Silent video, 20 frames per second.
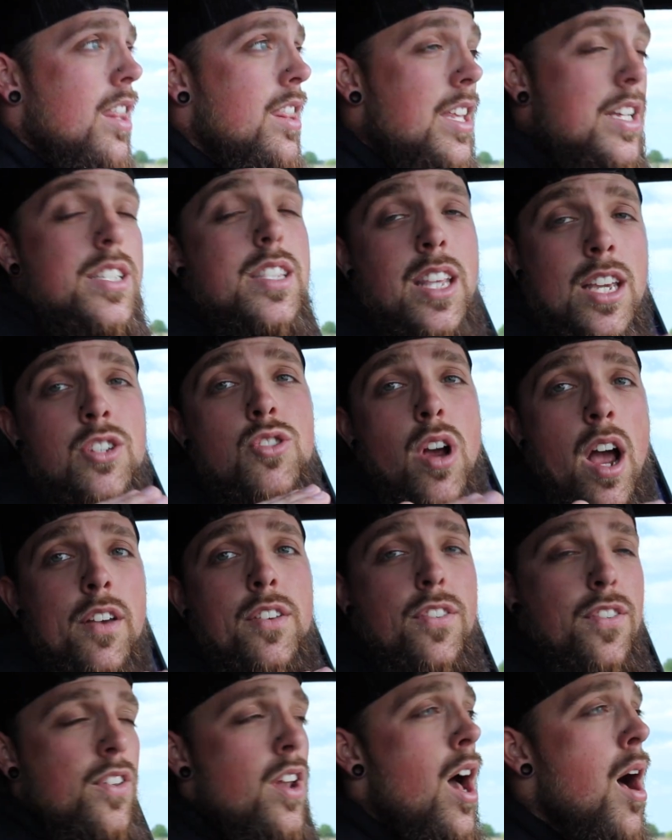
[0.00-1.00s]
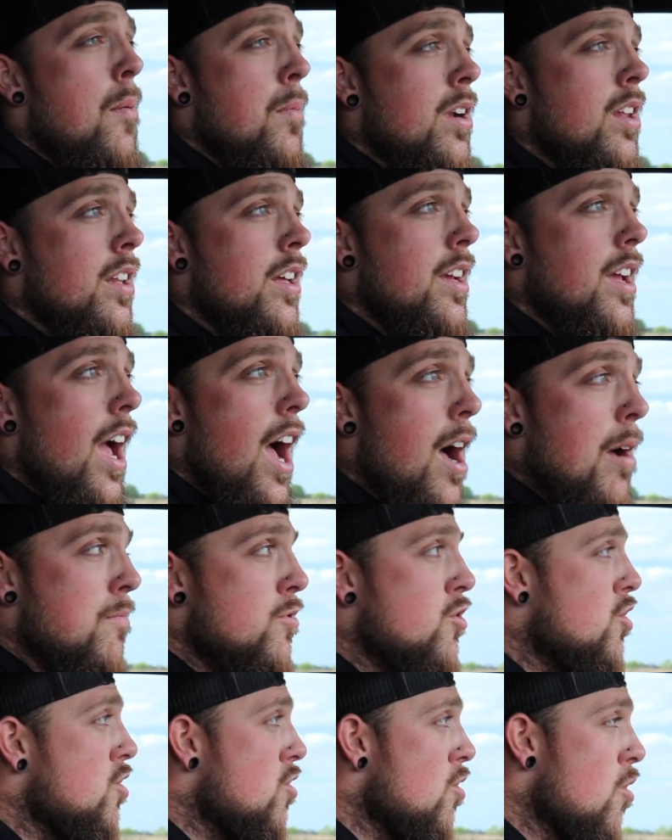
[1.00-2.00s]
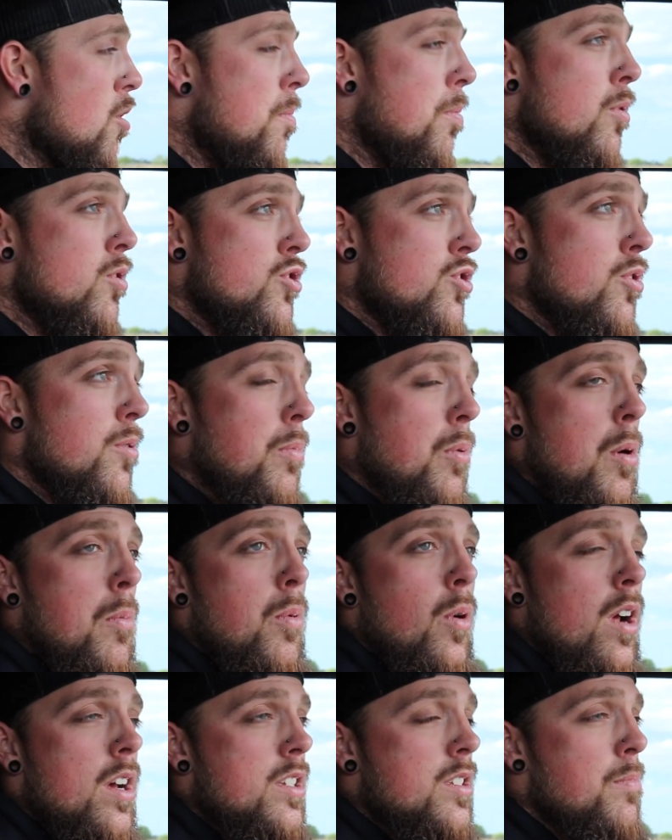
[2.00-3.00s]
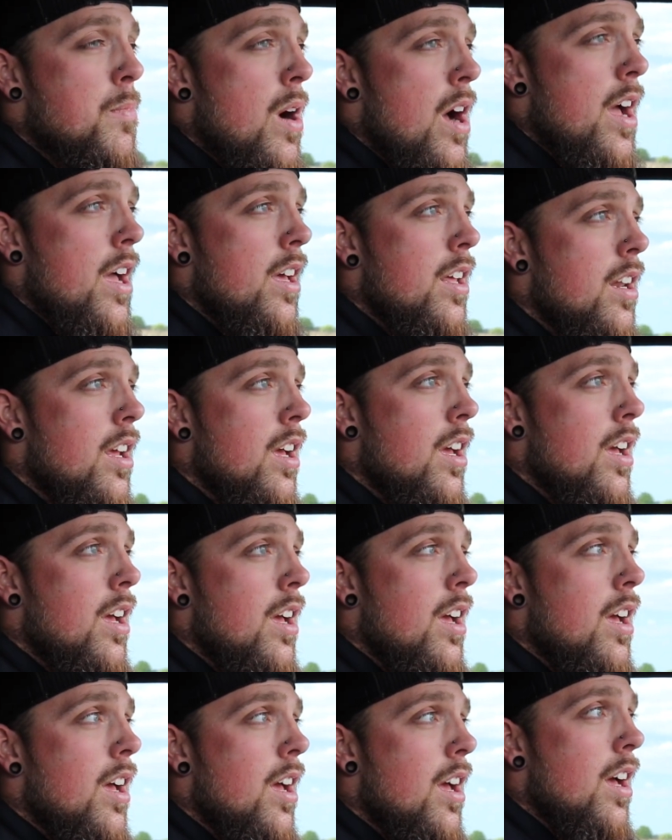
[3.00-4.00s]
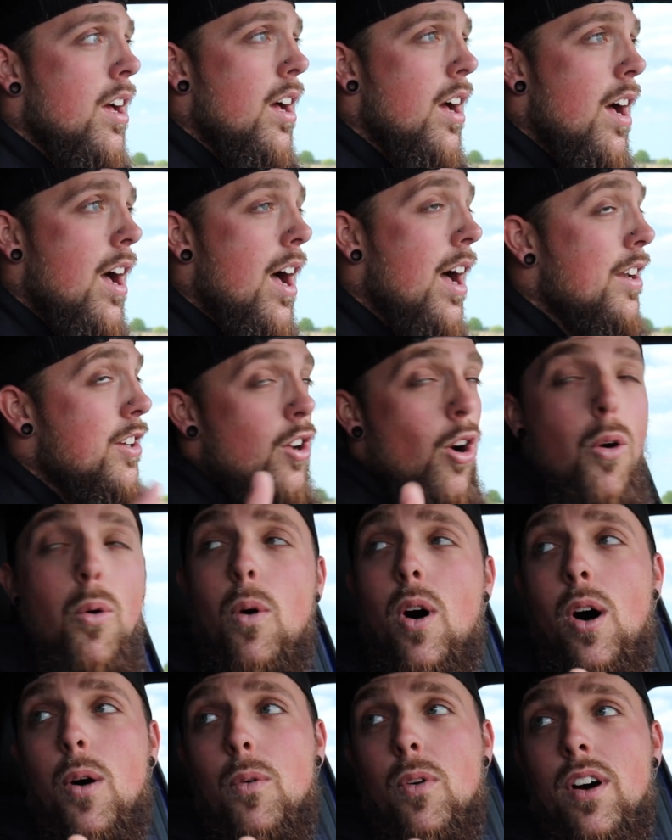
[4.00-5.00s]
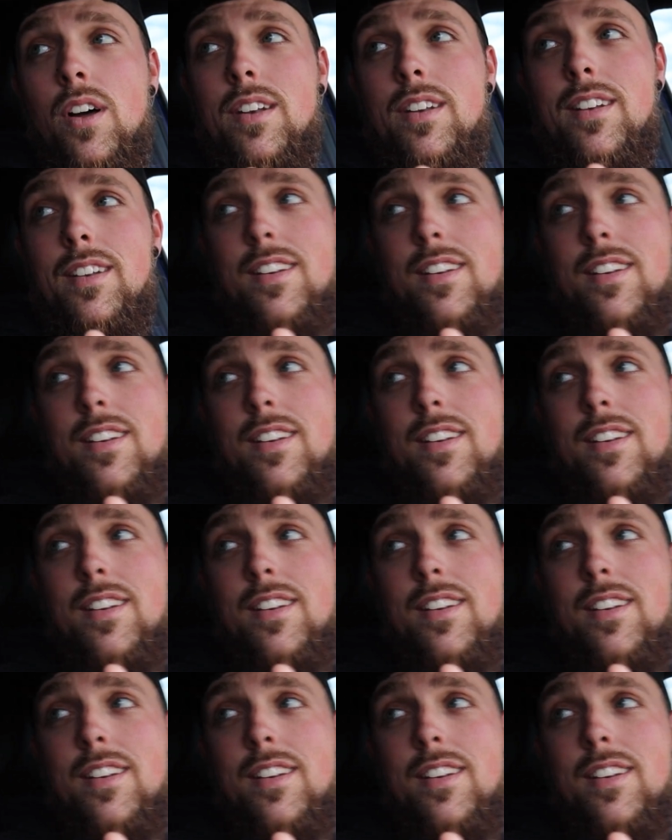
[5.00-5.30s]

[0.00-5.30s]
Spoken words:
This thing drives phenomenally. I'm super impressed by it. I don't want one.